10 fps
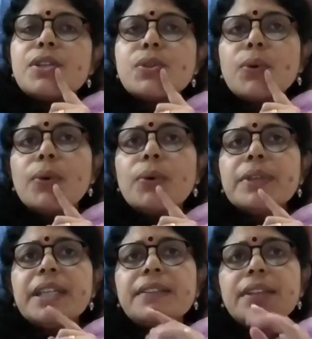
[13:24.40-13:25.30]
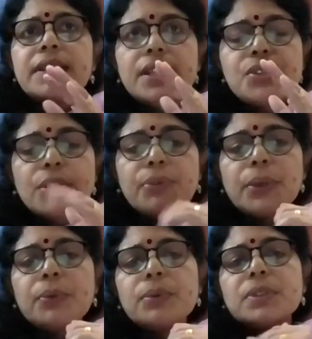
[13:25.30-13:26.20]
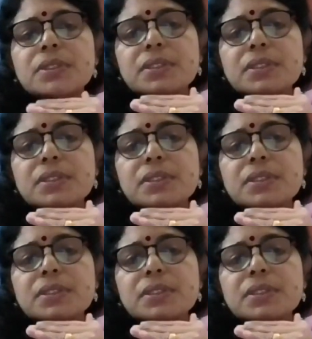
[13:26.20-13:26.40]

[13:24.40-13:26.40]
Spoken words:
So in the interview,